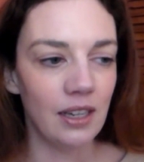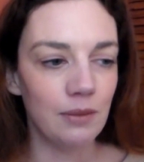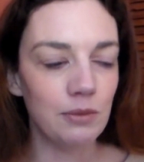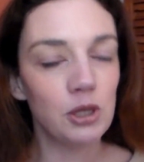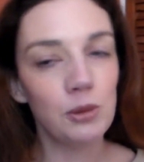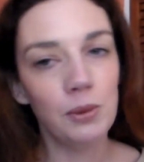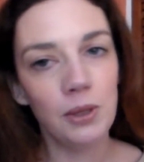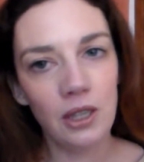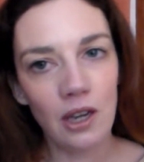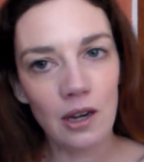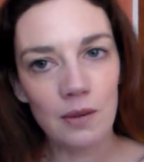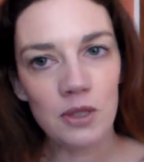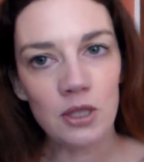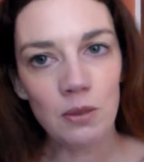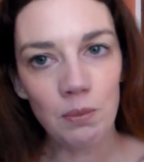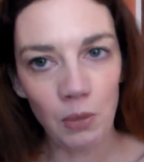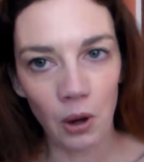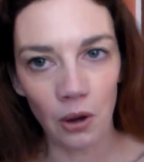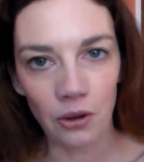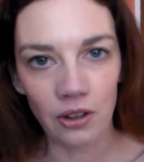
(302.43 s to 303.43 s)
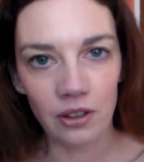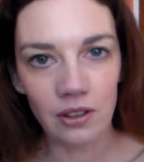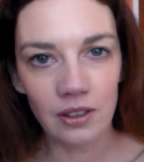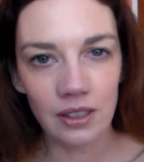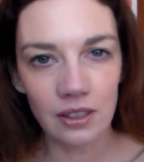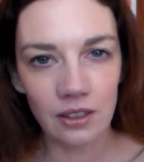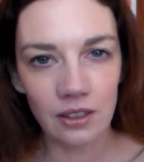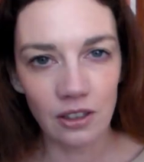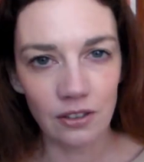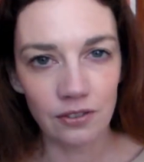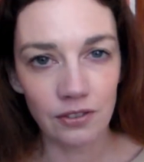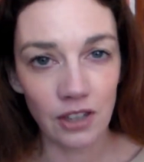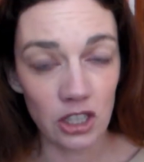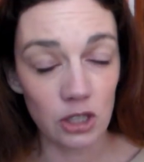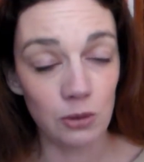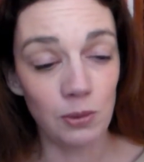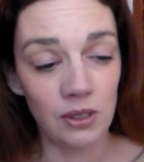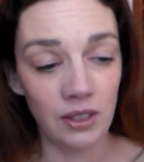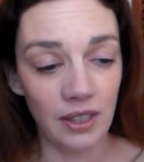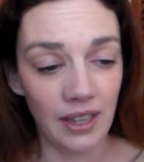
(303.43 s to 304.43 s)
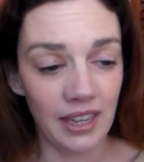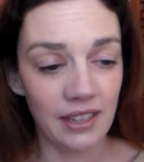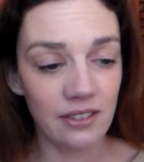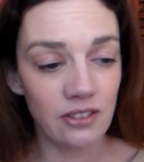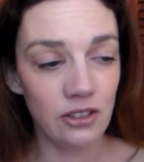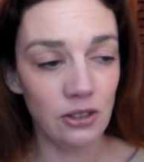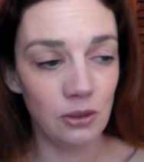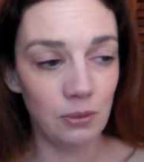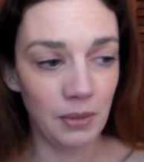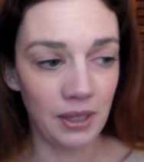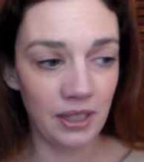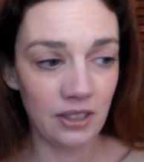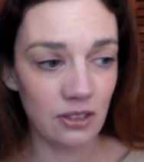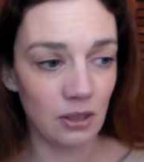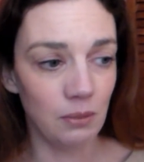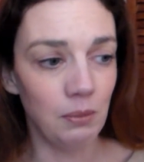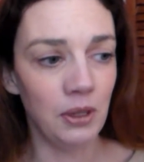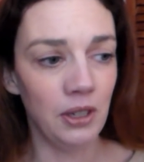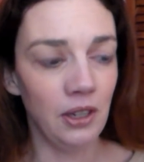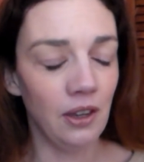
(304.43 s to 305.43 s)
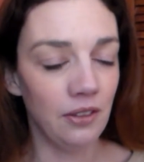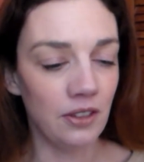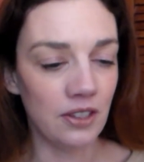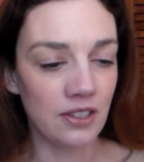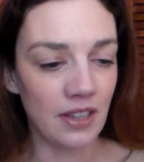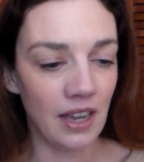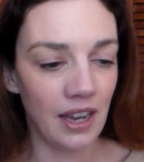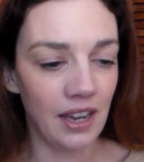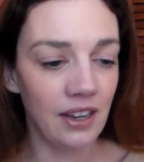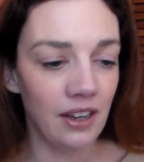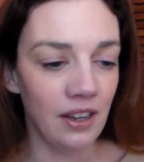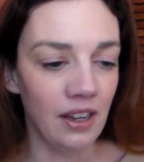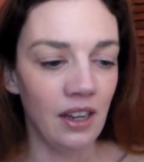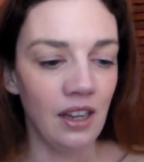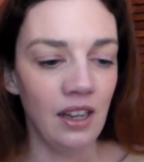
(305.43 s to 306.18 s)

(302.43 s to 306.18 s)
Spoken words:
She becomes a model her freshman year to make some money on the side.